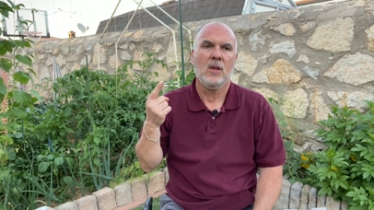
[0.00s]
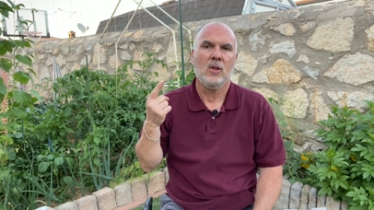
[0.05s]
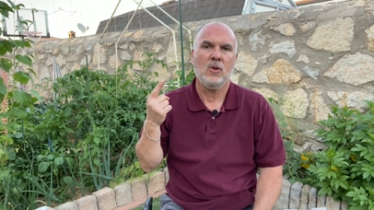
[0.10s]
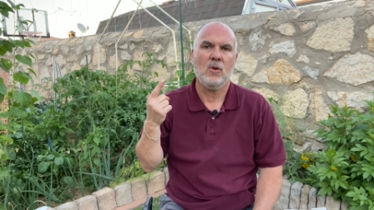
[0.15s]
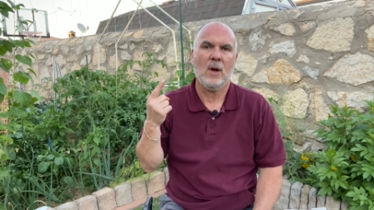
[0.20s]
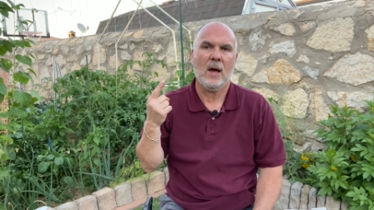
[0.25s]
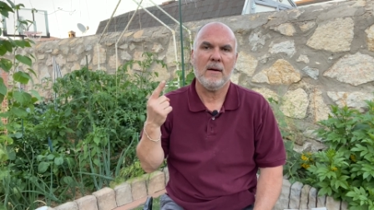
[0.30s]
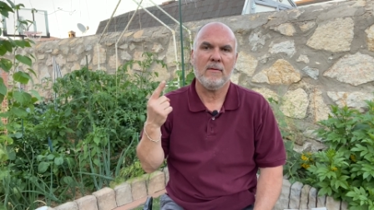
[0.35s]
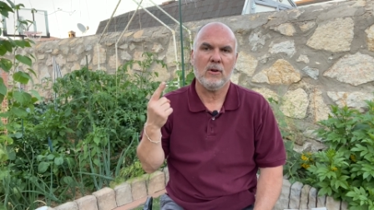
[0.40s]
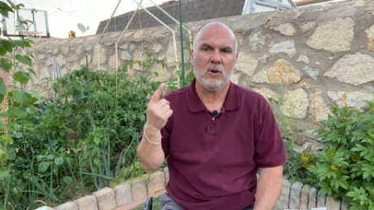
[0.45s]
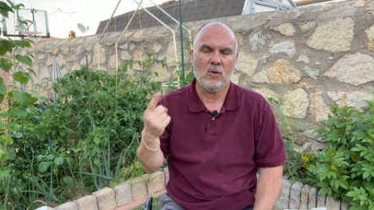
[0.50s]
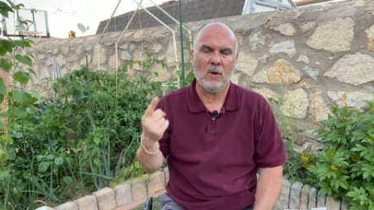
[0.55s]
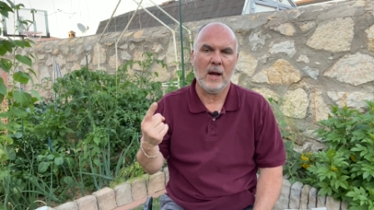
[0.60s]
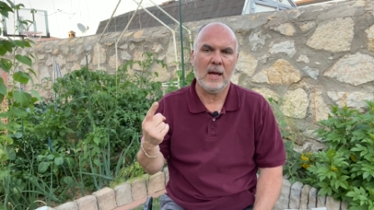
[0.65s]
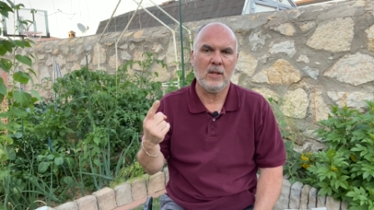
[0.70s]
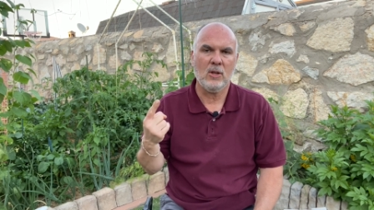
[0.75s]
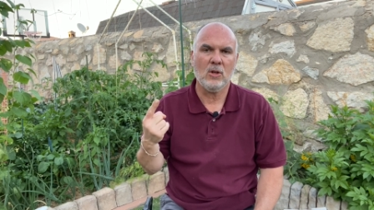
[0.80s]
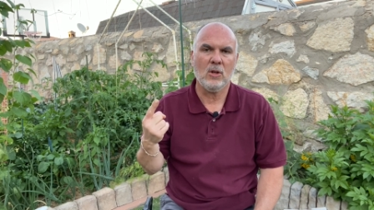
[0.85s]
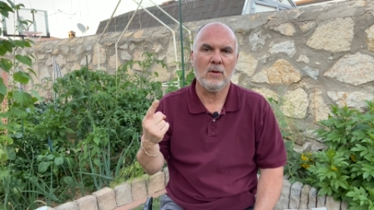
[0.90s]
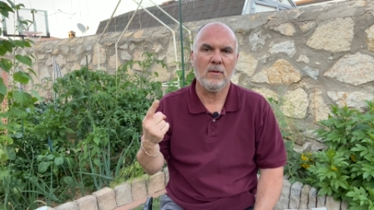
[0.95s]
You have a
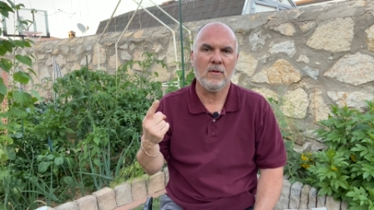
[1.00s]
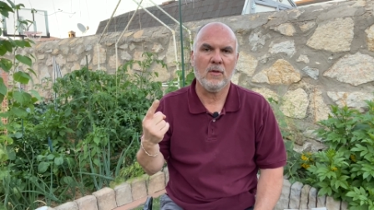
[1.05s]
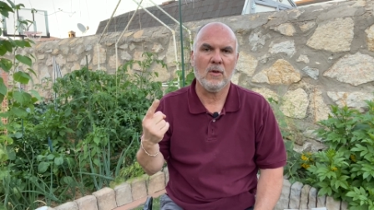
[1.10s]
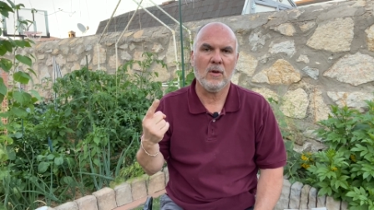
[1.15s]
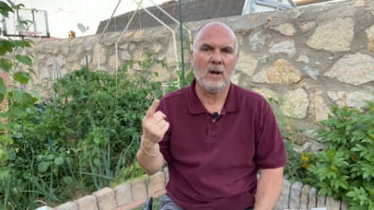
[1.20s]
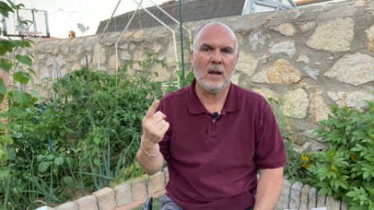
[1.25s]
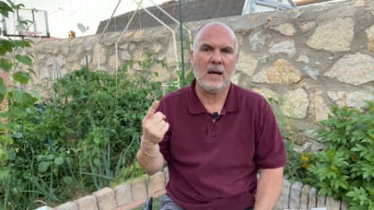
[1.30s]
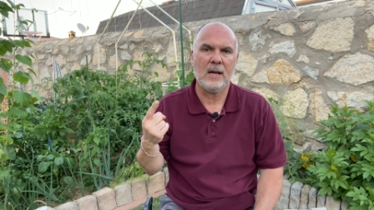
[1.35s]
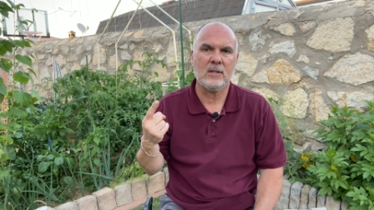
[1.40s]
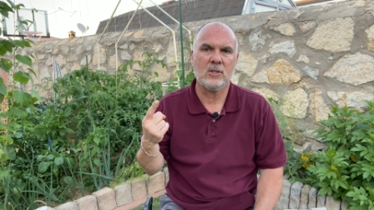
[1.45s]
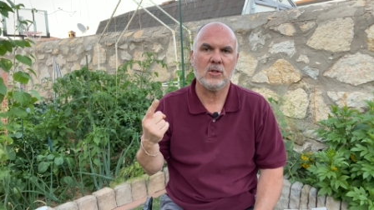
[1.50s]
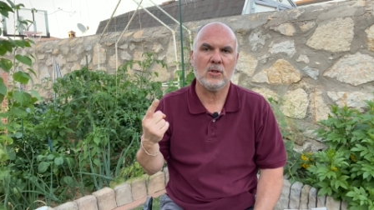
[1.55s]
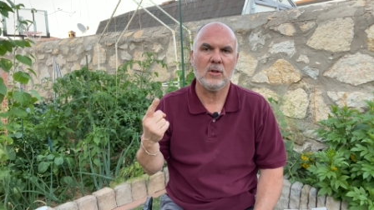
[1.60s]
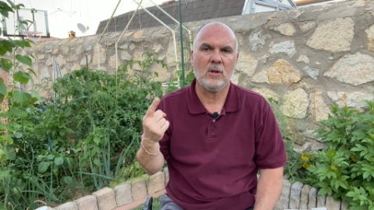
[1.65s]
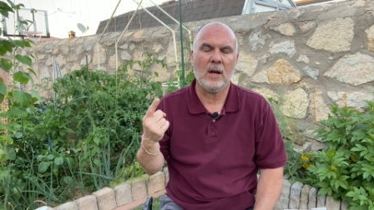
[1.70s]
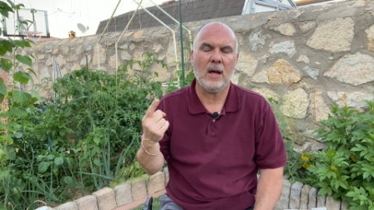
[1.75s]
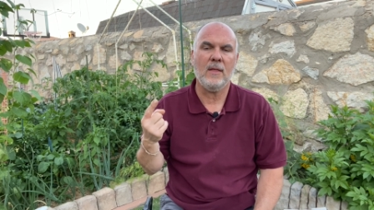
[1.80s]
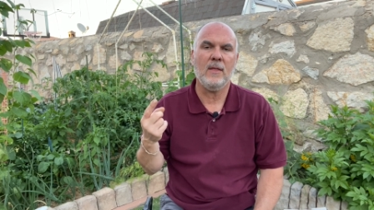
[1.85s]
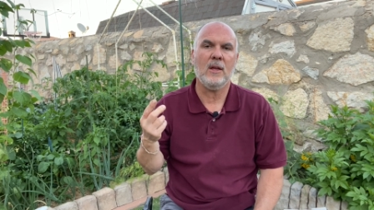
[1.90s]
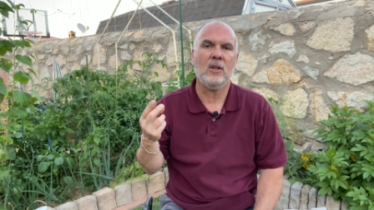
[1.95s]
granular
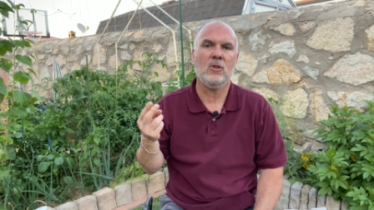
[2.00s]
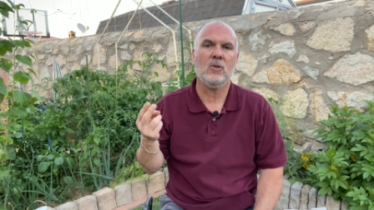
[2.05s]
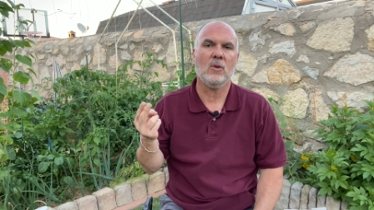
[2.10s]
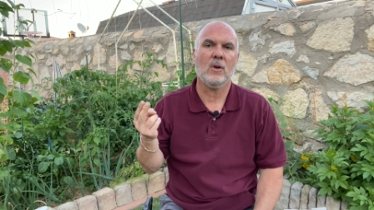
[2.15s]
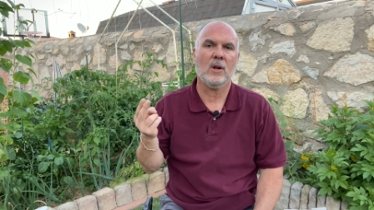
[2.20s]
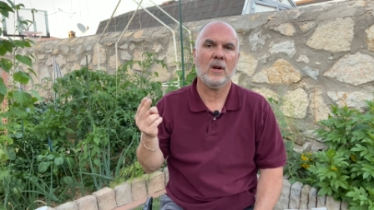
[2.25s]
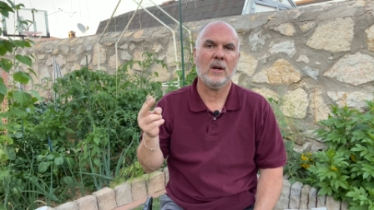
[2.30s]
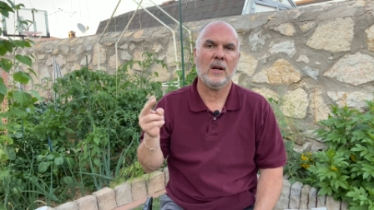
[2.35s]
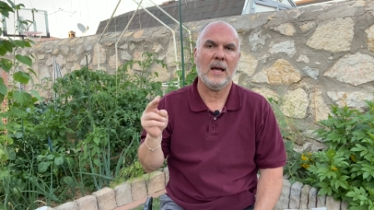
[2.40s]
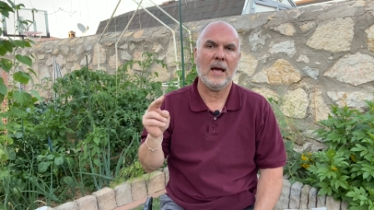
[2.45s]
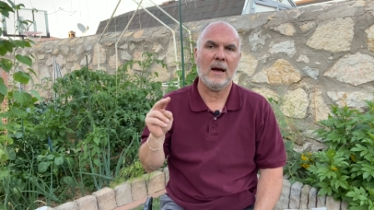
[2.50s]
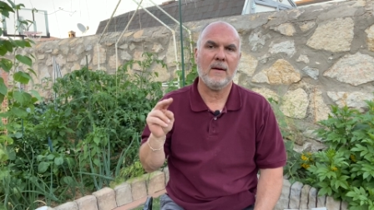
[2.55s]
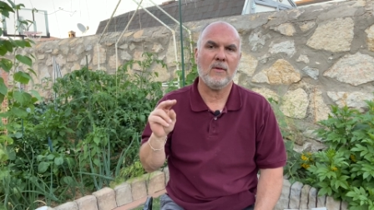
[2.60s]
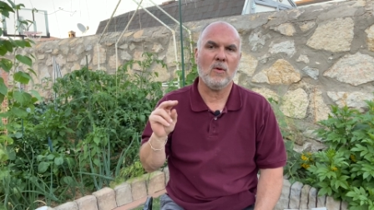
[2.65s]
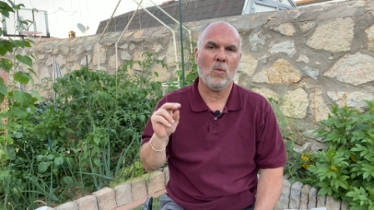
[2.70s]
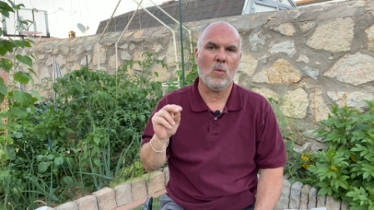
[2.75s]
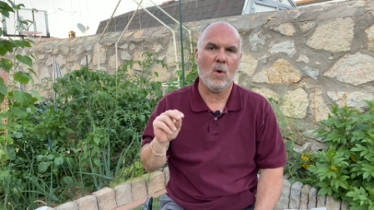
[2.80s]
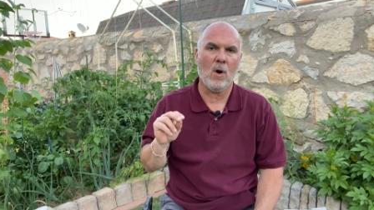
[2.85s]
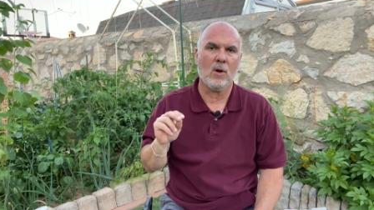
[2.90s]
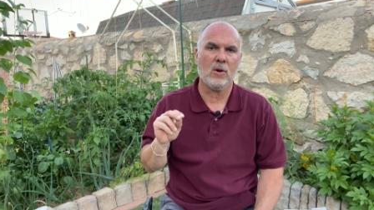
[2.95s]
fertilizer and then you're gonna have a
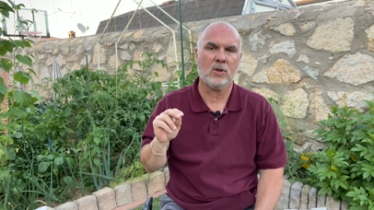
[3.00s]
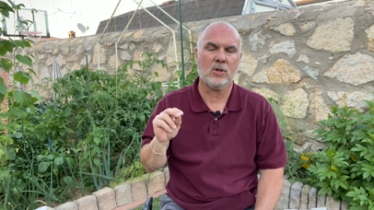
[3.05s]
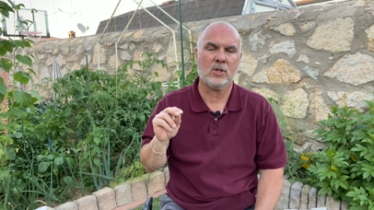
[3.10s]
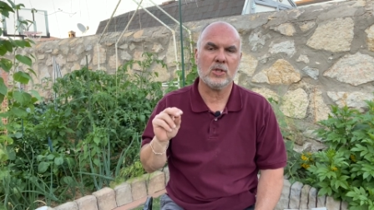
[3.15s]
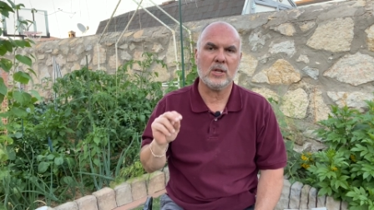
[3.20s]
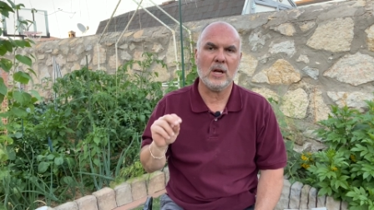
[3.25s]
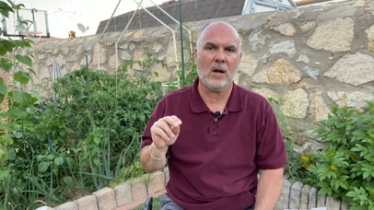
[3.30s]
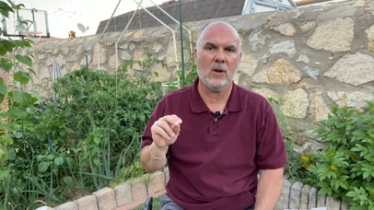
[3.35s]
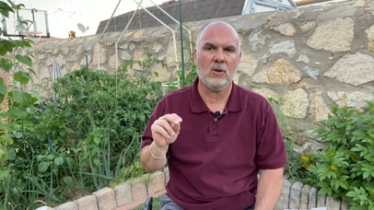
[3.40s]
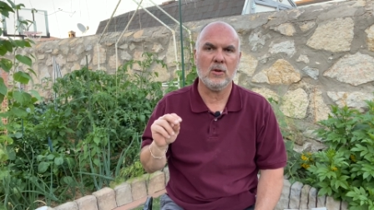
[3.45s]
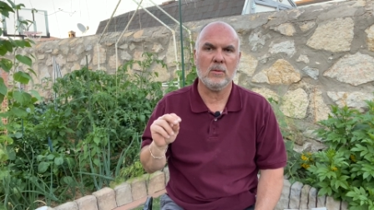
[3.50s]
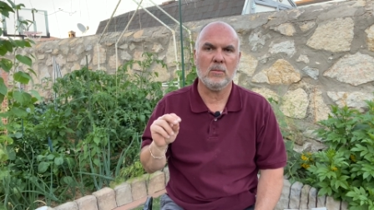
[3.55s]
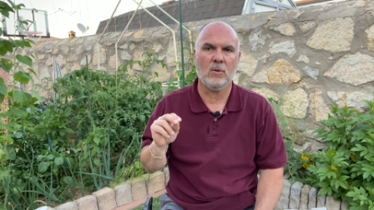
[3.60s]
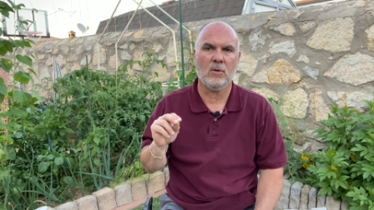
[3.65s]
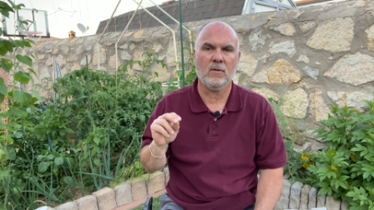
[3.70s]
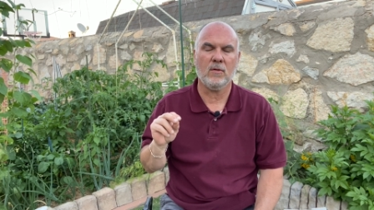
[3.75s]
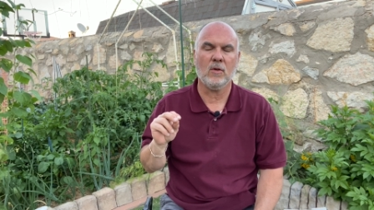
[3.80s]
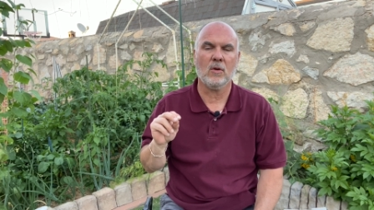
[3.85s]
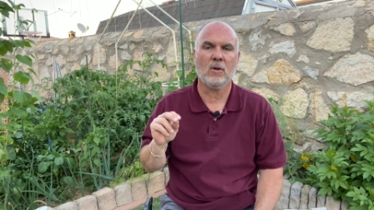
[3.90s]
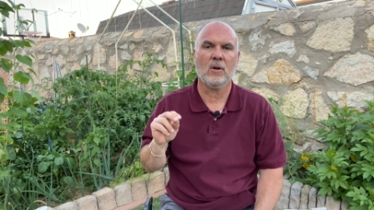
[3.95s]
water
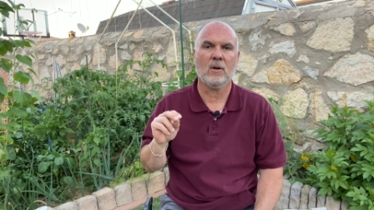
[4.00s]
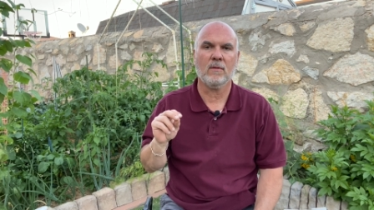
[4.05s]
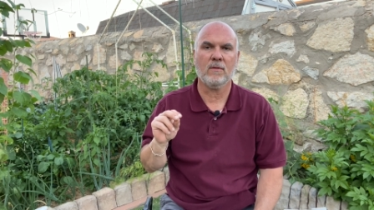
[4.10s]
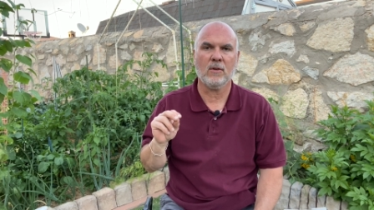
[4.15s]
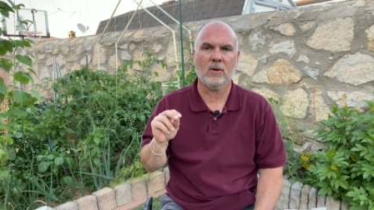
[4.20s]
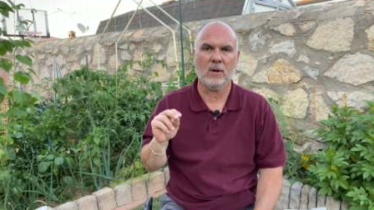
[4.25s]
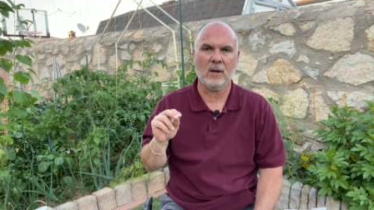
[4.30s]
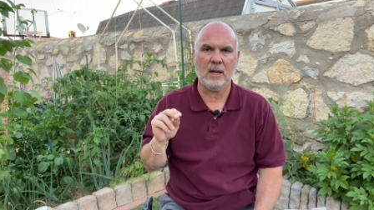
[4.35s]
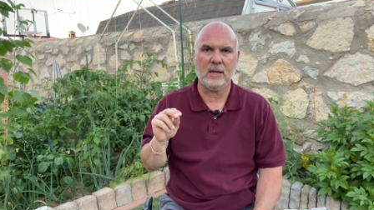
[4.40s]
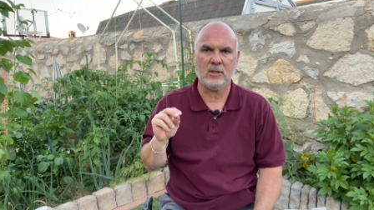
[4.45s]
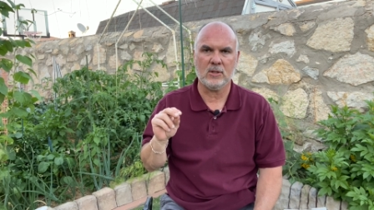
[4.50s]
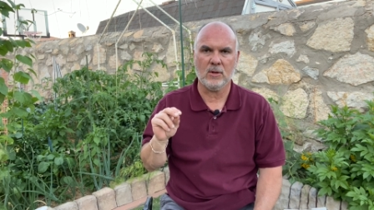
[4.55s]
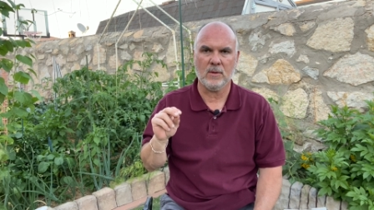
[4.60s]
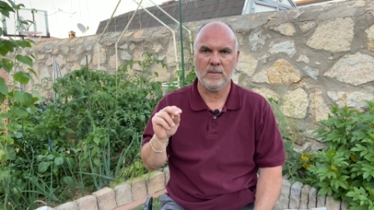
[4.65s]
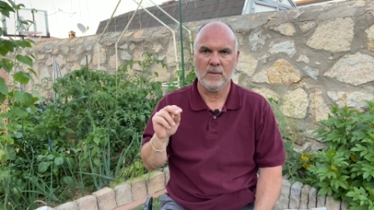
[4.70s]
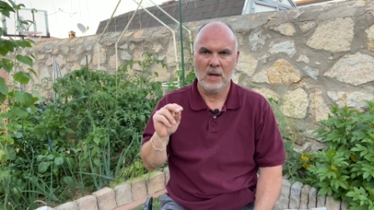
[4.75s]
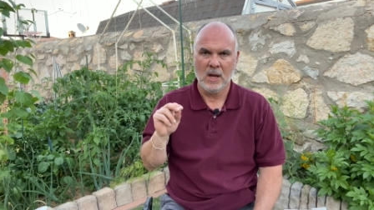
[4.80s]
soluble fertilizer.